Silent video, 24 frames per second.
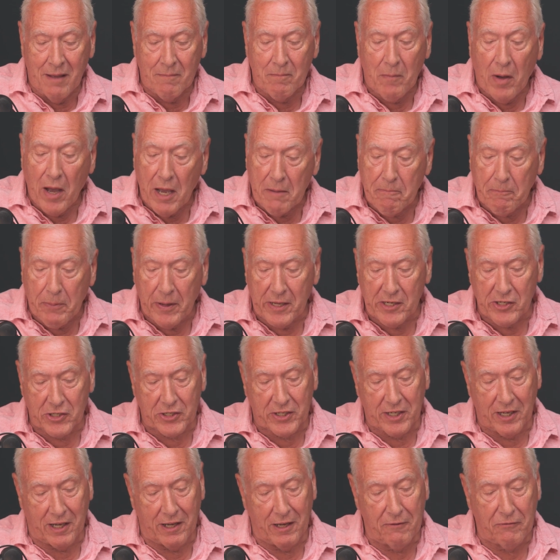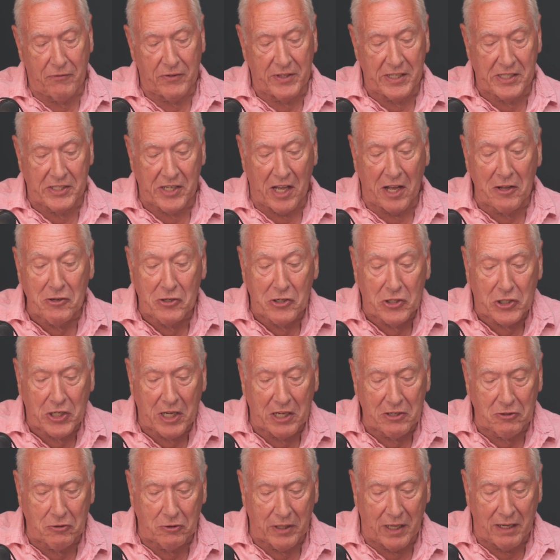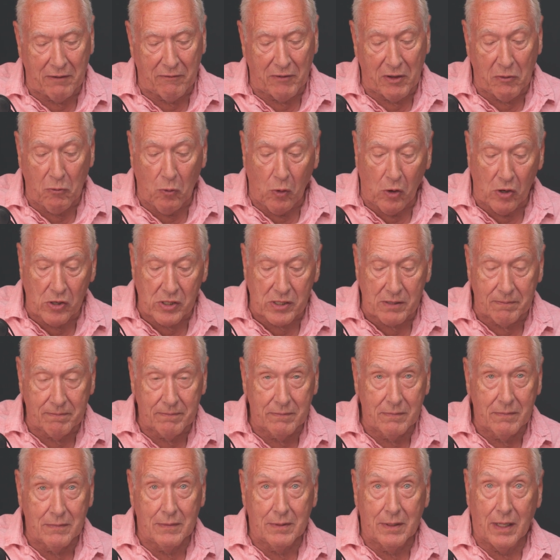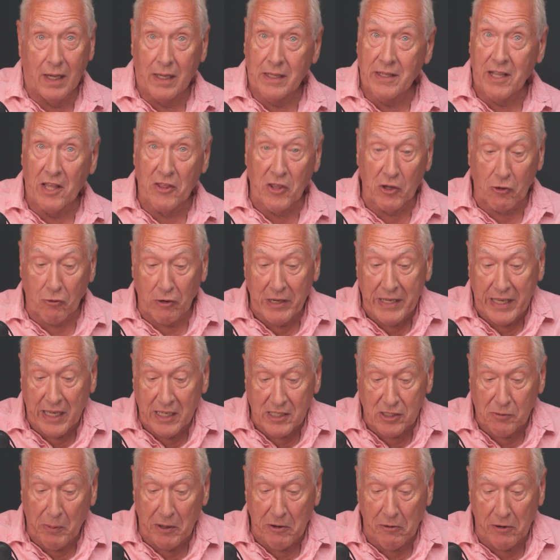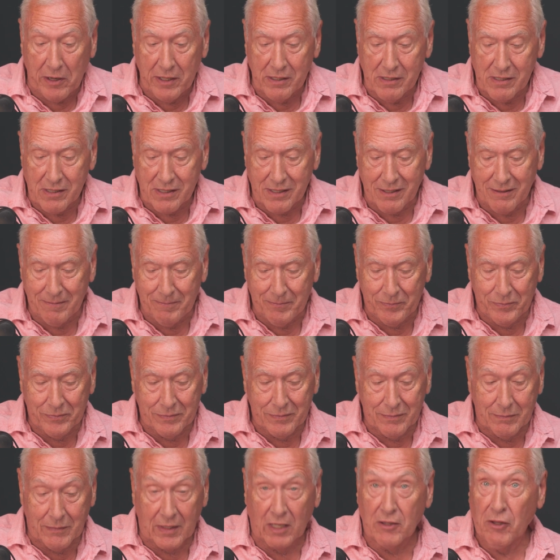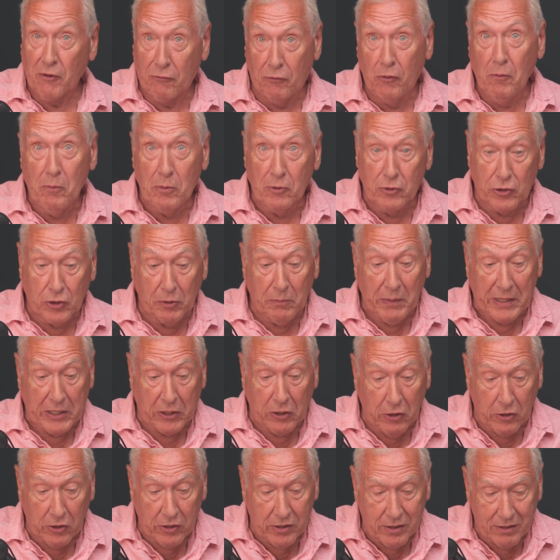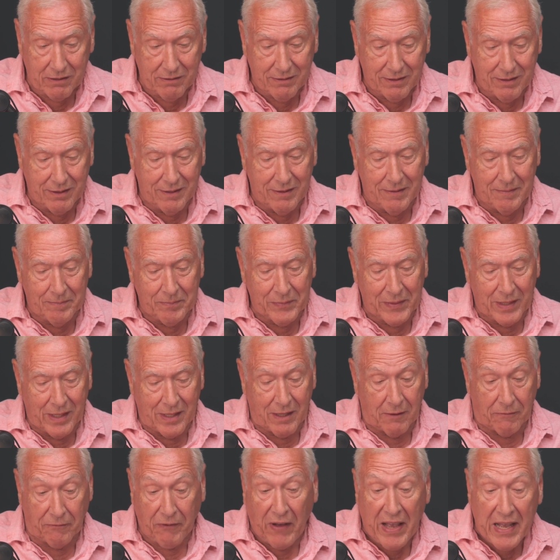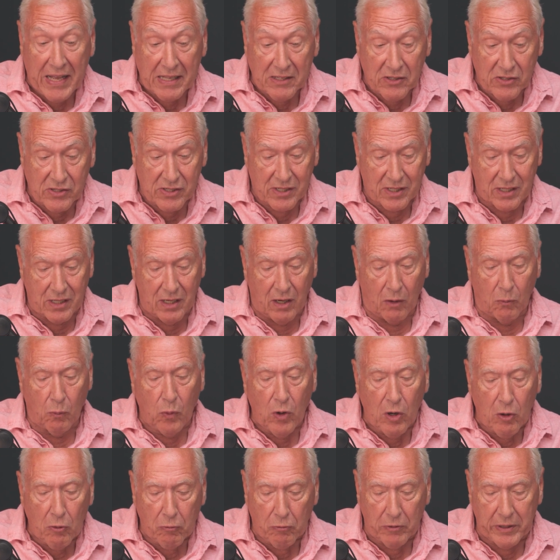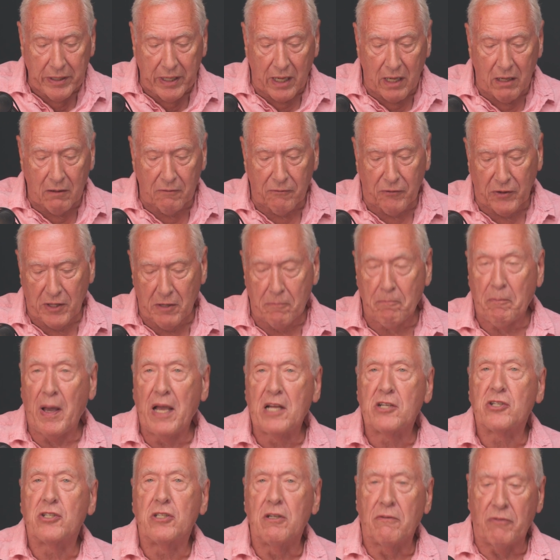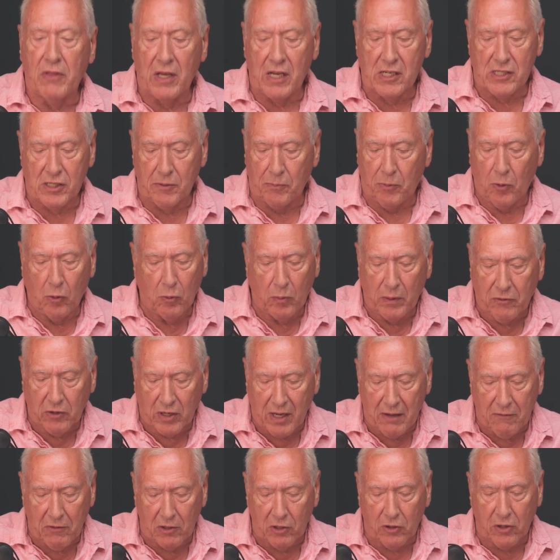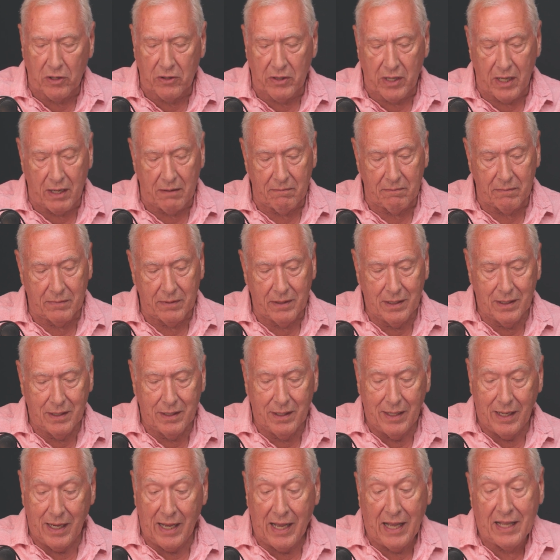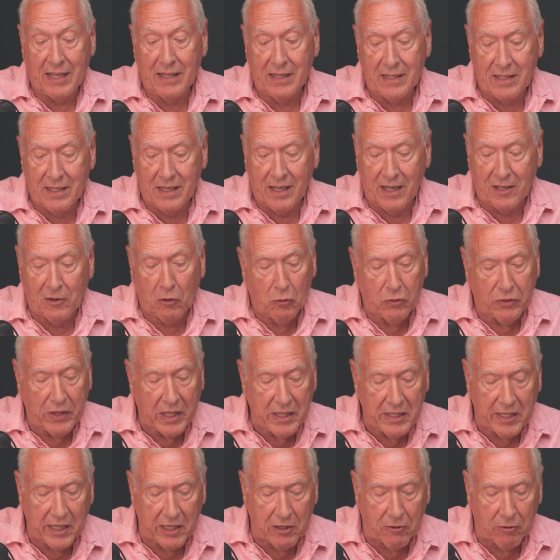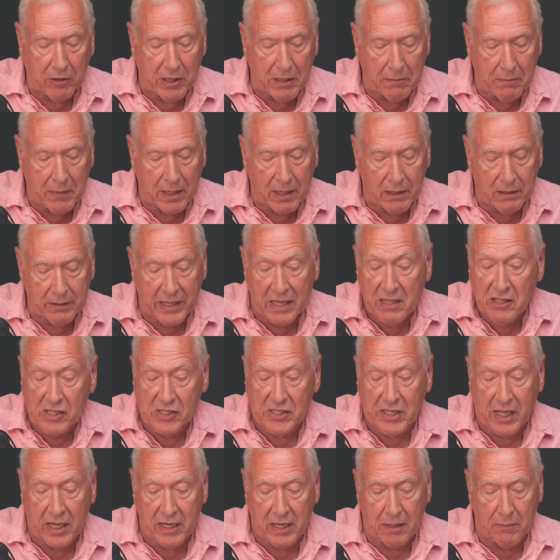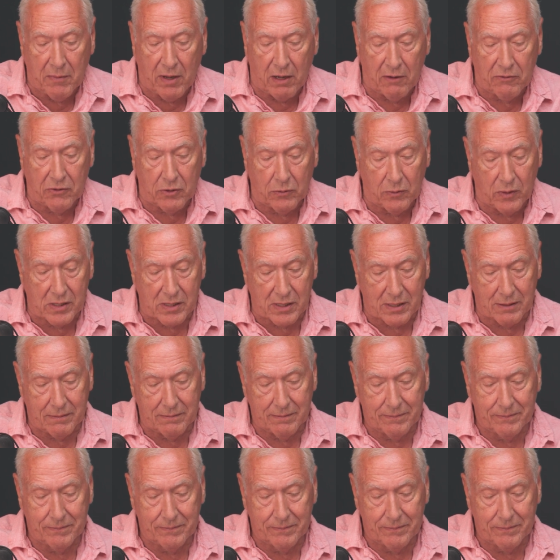My pitch to her for this unscheduled evening was, another Greek experience? The football should be good. The fans are world renowned for the passion of their support. We've got to have a look at them. And an authentic Greek meal near the stadium afterwards.